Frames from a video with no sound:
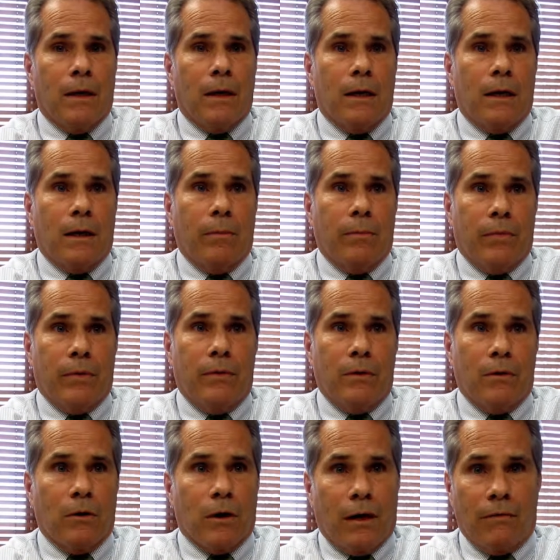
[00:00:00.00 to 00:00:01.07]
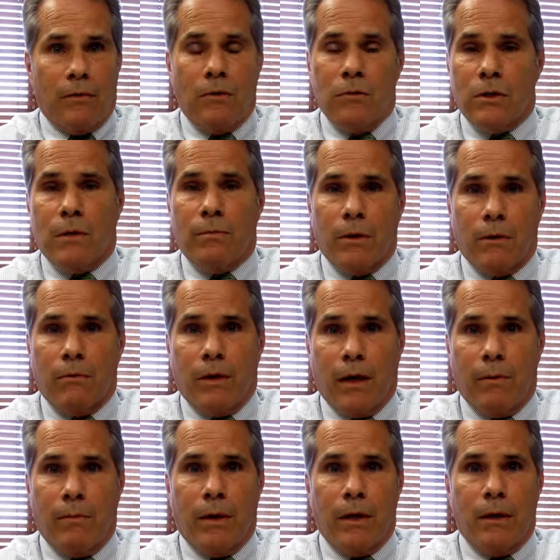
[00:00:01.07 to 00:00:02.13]
you're going to have to do something with
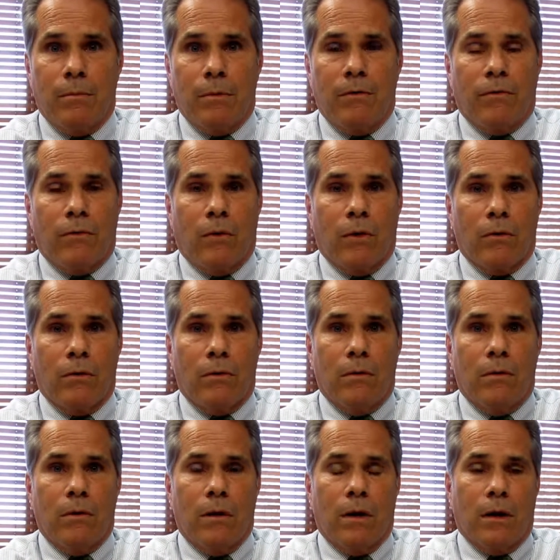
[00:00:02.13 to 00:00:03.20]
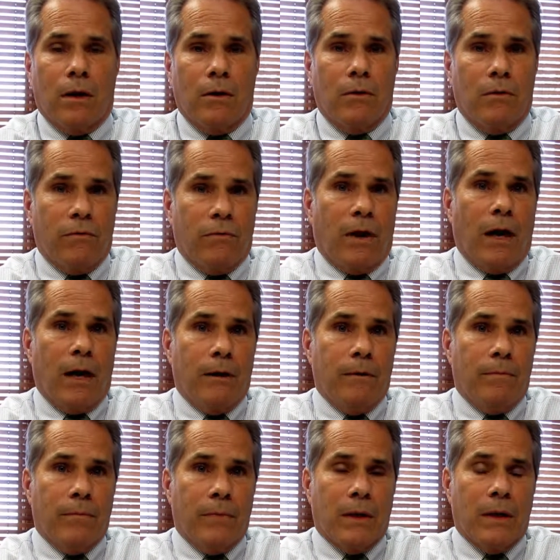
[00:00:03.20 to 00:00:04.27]
that money before you file,
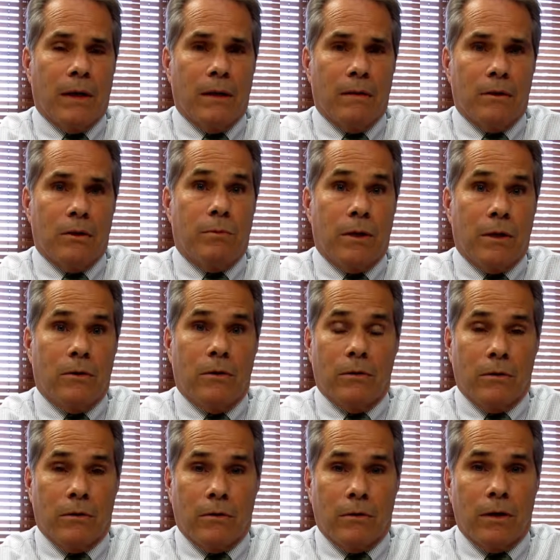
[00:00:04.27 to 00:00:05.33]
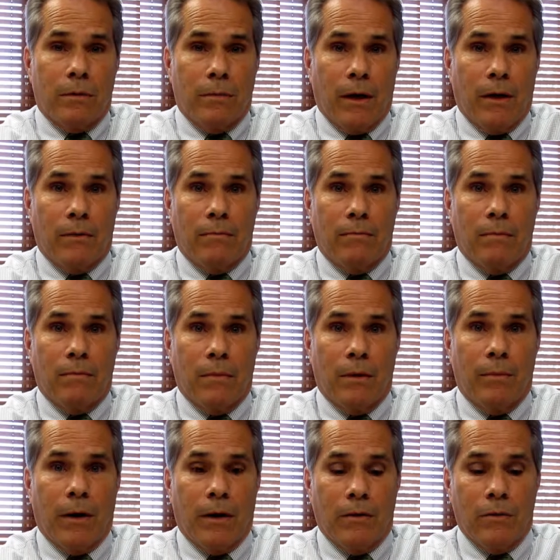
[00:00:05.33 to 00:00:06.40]
and speak to your attorney
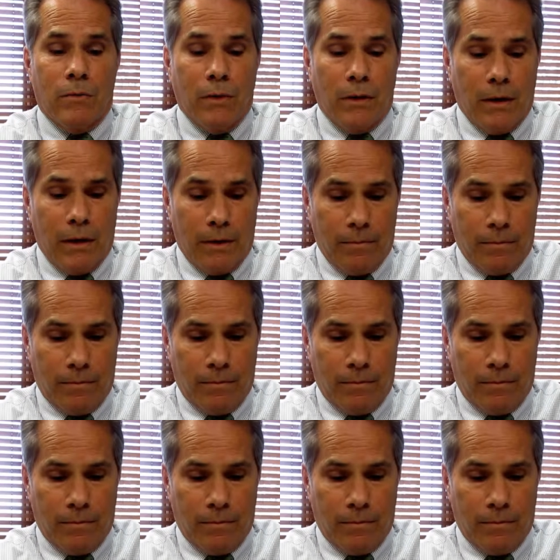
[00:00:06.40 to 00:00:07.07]
about doing that.